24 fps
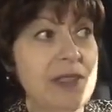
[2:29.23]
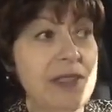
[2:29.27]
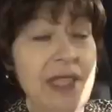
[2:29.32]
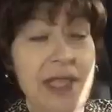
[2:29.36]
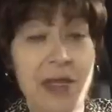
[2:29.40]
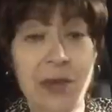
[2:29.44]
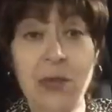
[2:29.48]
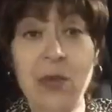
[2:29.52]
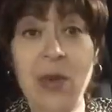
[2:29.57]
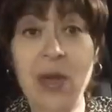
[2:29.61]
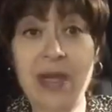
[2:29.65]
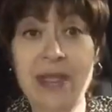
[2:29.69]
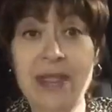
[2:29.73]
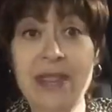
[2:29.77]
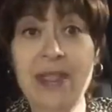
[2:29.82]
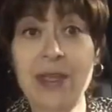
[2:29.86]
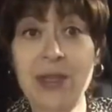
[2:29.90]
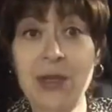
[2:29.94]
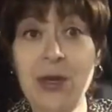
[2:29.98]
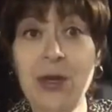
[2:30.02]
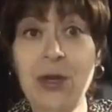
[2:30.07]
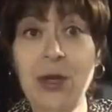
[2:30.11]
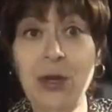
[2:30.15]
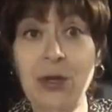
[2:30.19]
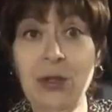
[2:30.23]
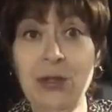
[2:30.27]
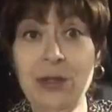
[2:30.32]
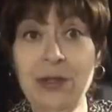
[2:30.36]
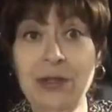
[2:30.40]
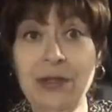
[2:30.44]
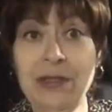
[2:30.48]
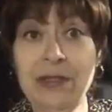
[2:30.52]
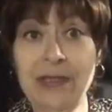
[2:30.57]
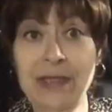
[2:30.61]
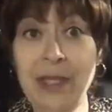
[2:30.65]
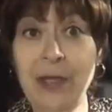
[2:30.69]
it was the good old,
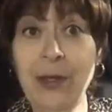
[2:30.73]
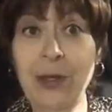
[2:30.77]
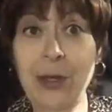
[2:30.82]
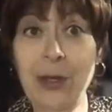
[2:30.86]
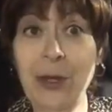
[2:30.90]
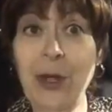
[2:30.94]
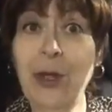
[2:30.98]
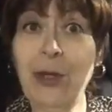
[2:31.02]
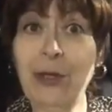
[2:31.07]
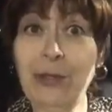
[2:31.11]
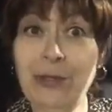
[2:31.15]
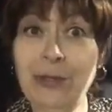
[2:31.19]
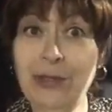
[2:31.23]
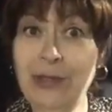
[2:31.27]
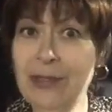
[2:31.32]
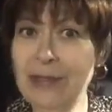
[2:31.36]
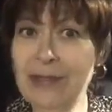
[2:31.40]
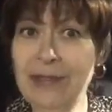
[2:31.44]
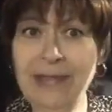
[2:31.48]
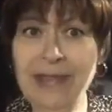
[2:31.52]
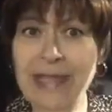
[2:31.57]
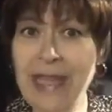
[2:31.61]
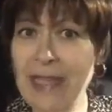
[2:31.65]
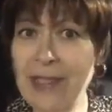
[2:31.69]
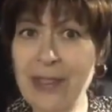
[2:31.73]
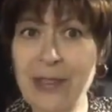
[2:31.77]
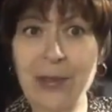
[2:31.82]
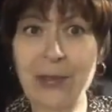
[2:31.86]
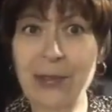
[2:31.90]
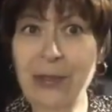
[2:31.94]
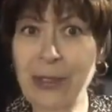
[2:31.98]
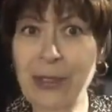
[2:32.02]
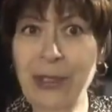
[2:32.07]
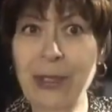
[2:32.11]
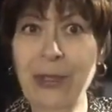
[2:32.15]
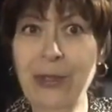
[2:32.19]
not
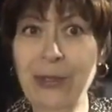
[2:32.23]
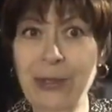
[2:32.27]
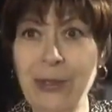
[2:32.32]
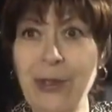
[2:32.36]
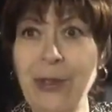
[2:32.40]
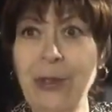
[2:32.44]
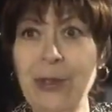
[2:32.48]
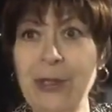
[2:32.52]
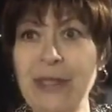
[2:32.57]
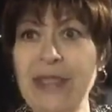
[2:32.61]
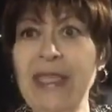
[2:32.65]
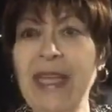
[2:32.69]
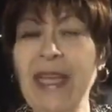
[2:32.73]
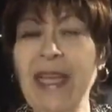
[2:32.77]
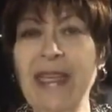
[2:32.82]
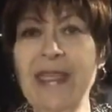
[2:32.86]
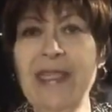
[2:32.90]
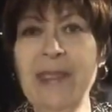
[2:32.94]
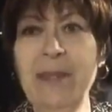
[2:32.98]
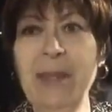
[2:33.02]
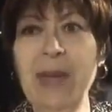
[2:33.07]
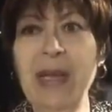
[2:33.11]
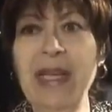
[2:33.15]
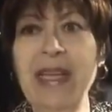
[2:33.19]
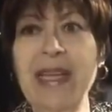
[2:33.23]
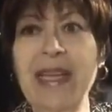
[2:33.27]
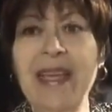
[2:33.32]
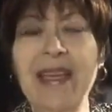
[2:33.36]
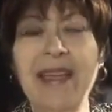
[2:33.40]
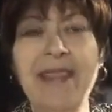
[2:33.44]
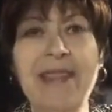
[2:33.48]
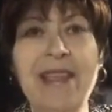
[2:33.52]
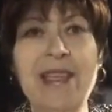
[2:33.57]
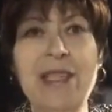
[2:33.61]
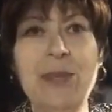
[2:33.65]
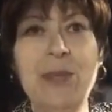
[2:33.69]
so good old days, but
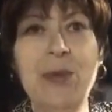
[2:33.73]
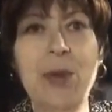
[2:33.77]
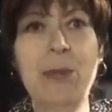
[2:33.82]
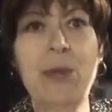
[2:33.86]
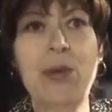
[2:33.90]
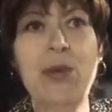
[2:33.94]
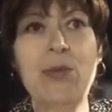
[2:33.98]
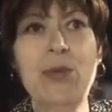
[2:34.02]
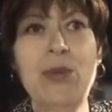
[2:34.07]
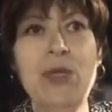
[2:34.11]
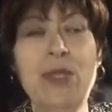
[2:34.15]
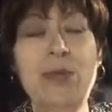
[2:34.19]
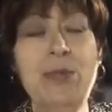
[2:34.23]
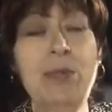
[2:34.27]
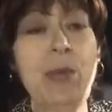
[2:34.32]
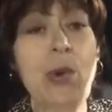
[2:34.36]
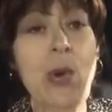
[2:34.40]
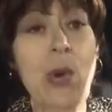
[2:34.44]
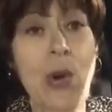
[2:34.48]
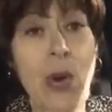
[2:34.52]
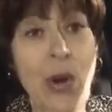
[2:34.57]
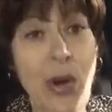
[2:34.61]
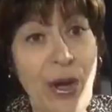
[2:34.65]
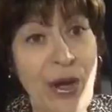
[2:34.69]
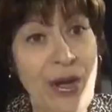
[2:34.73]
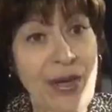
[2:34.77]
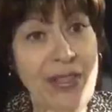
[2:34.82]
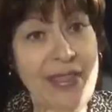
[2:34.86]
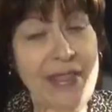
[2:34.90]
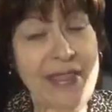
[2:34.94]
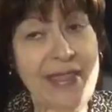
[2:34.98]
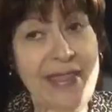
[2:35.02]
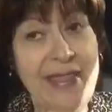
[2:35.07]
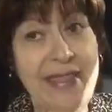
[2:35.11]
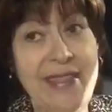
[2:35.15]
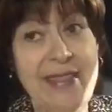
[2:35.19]
this woman was
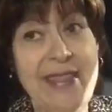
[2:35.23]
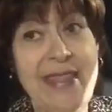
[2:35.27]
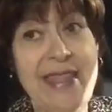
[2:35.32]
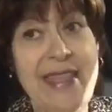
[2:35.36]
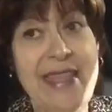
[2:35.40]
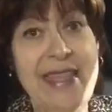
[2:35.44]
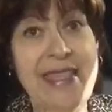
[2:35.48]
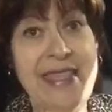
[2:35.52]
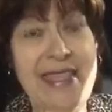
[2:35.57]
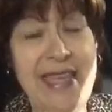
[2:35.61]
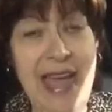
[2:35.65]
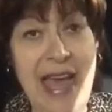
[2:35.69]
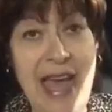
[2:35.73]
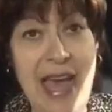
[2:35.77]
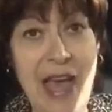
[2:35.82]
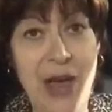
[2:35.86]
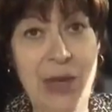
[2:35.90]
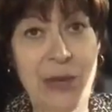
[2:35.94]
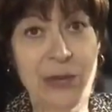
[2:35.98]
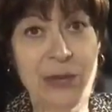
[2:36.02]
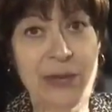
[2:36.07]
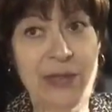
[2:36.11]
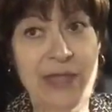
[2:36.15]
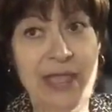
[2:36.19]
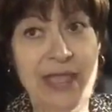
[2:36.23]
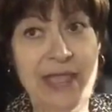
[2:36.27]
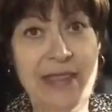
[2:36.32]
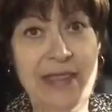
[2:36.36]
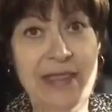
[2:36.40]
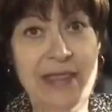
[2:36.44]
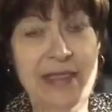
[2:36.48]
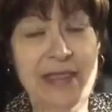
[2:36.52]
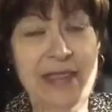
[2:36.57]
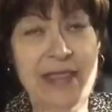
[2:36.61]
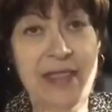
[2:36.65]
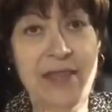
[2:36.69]
born in the town
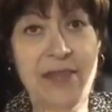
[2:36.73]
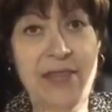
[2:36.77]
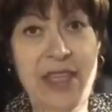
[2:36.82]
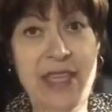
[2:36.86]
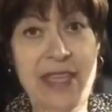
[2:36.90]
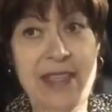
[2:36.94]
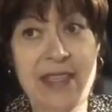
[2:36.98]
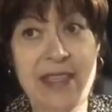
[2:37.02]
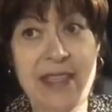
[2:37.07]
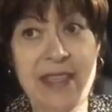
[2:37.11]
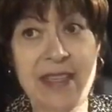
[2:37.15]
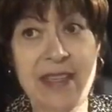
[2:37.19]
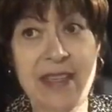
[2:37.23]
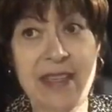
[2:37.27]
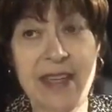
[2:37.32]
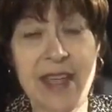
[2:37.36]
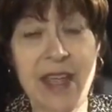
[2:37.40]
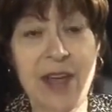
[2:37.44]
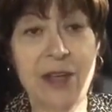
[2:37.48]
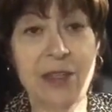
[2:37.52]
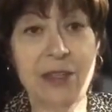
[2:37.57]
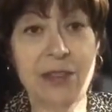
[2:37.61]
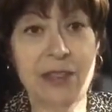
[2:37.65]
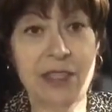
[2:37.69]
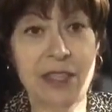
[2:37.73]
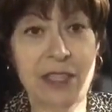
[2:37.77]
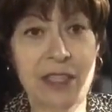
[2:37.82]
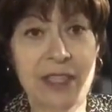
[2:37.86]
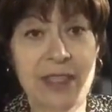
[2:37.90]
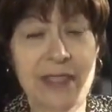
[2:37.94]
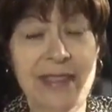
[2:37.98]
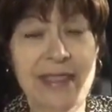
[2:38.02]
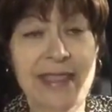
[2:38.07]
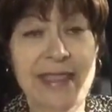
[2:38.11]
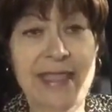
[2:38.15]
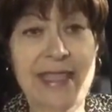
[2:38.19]
and lived as a young
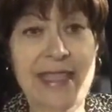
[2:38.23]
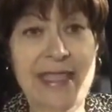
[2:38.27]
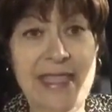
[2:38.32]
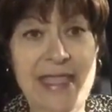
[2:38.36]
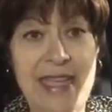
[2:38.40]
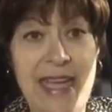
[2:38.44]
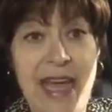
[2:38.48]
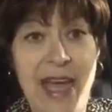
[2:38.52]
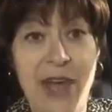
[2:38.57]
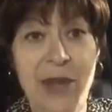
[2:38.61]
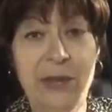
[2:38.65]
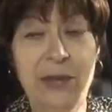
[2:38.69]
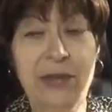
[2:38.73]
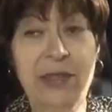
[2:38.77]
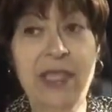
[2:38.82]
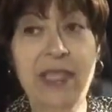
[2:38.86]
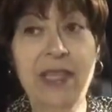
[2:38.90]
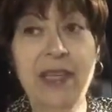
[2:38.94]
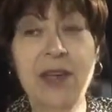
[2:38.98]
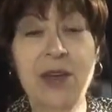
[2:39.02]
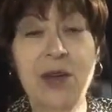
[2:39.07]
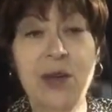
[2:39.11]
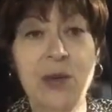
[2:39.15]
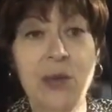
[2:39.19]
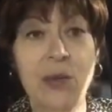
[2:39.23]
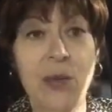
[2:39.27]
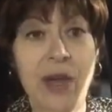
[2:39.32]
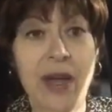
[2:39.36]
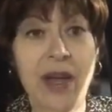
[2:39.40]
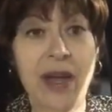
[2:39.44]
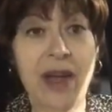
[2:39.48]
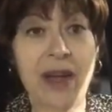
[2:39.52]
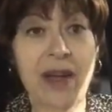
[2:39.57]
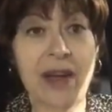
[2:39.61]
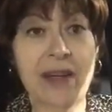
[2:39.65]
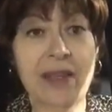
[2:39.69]
girl in the town
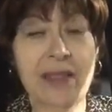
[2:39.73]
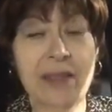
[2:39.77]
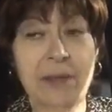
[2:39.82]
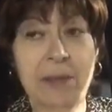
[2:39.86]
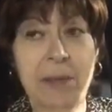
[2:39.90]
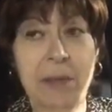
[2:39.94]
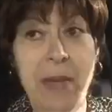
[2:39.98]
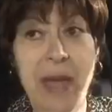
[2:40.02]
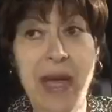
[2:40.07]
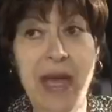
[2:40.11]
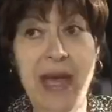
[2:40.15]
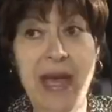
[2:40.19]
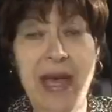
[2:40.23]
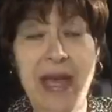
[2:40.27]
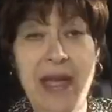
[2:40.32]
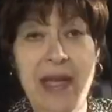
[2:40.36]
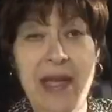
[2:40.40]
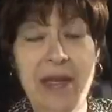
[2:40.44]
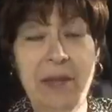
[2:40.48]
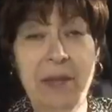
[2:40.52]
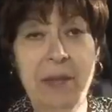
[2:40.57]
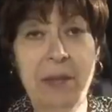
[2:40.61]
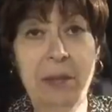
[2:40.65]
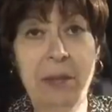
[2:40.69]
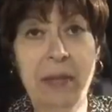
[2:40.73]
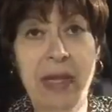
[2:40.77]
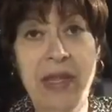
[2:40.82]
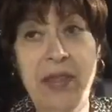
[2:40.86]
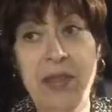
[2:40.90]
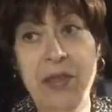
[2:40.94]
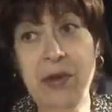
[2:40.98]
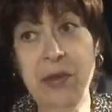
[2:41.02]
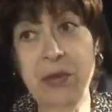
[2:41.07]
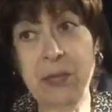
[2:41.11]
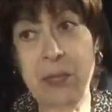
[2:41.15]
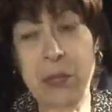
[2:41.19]
where my
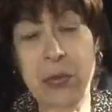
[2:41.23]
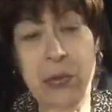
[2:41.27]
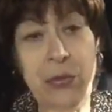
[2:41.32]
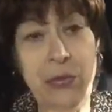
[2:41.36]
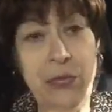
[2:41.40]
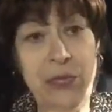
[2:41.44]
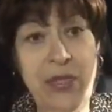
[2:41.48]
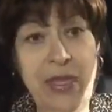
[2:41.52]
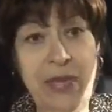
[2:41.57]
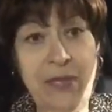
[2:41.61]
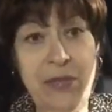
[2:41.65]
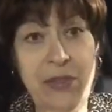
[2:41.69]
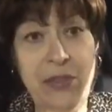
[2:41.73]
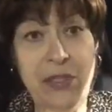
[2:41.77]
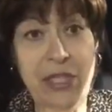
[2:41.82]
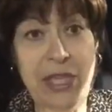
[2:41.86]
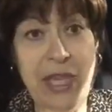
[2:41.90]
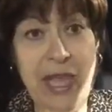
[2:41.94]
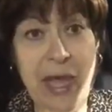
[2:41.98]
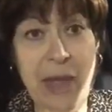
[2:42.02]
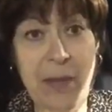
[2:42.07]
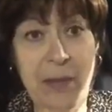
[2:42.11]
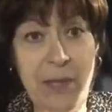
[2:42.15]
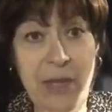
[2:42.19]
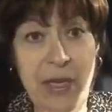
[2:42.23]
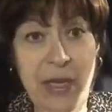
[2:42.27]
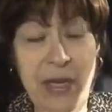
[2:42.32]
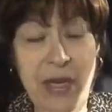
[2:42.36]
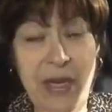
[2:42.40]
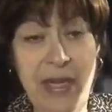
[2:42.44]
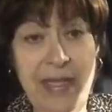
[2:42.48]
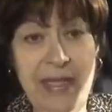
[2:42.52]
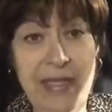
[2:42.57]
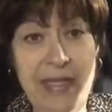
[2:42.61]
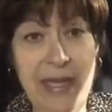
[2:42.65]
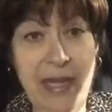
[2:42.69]
mother moved after she got
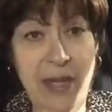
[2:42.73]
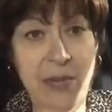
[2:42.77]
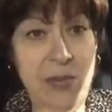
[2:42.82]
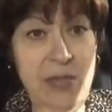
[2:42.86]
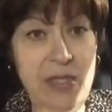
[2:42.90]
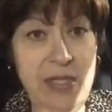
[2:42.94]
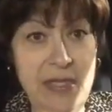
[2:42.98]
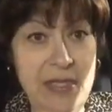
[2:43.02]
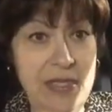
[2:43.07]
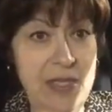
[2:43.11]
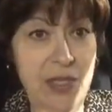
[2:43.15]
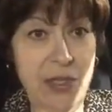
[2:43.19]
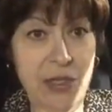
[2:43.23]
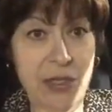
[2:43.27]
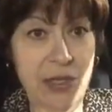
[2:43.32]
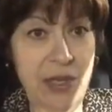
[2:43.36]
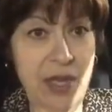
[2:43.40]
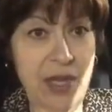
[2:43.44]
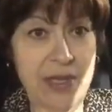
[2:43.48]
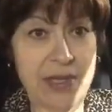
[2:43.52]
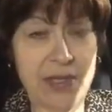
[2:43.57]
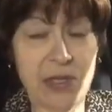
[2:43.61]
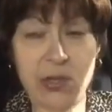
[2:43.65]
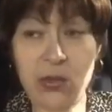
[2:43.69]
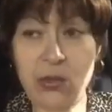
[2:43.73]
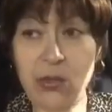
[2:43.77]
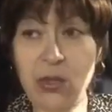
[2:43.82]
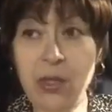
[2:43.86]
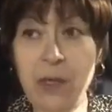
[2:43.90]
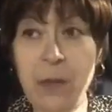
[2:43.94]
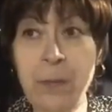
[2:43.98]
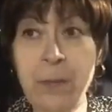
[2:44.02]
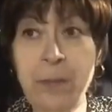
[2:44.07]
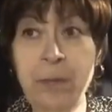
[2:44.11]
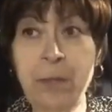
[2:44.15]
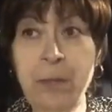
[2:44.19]
married and I was a senior in high
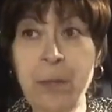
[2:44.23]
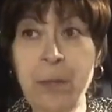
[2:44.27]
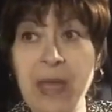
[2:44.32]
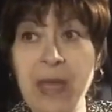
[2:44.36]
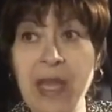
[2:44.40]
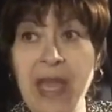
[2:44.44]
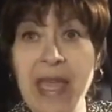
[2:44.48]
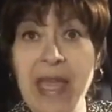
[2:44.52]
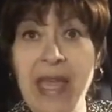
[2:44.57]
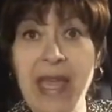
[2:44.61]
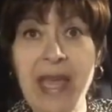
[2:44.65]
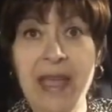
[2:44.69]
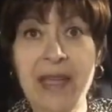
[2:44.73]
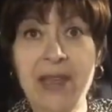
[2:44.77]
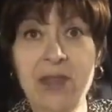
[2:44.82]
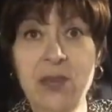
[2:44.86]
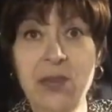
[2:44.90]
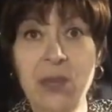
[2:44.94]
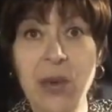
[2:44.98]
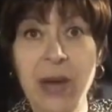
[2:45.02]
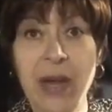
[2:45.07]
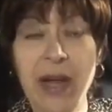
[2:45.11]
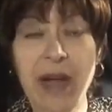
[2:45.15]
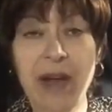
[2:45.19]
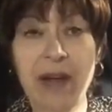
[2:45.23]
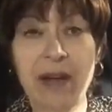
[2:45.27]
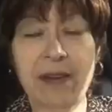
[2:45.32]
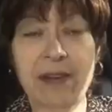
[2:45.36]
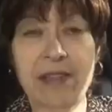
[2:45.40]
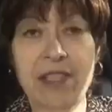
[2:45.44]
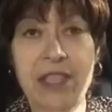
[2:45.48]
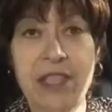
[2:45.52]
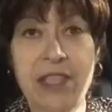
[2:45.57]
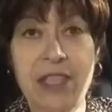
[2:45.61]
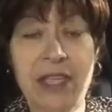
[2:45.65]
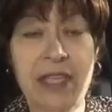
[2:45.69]
school, and where
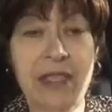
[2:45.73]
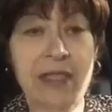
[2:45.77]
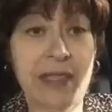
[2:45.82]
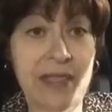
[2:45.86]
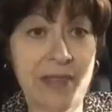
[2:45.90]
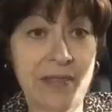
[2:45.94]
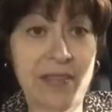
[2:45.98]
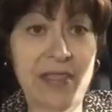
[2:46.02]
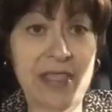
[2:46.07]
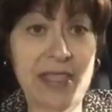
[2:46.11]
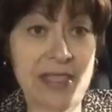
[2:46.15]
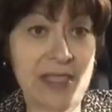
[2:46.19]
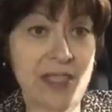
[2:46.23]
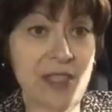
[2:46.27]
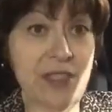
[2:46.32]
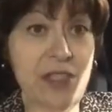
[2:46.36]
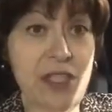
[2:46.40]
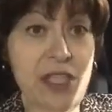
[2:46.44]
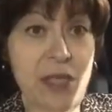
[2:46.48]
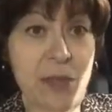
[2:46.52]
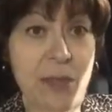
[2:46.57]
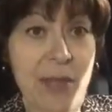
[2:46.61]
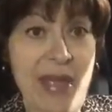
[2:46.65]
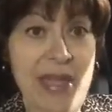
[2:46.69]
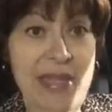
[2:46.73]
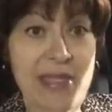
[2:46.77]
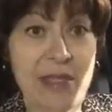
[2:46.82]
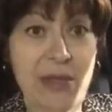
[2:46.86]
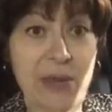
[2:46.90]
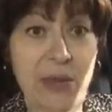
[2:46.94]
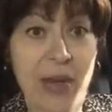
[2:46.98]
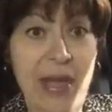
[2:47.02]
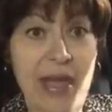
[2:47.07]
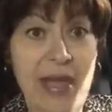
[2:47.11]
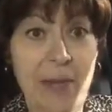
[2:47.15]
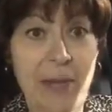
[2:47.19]
she lived until she passed
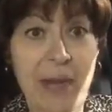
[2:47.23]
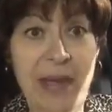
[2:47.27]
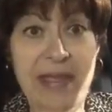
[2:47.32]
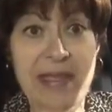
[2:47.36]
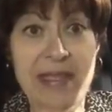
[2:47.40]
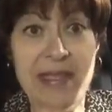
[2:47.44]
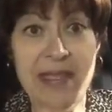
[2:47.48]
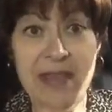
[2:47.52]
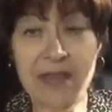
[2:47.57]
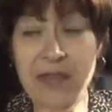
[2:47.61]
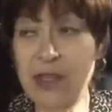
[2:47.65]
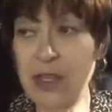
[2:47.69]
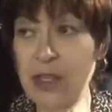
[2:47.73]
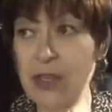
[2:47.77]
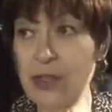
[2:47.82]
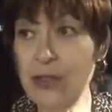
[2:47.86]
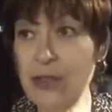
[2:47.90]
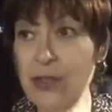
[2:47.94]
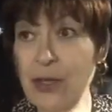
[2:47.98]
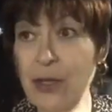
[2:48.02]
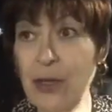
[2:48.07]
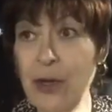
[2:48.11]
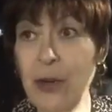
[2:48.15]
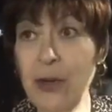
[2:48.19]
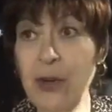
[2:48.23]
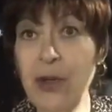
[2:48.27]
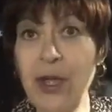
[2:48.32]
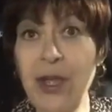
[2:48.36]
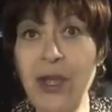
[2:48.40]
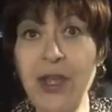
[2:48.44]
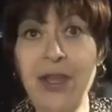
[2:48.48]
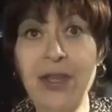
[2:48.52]
away about 7 years ago.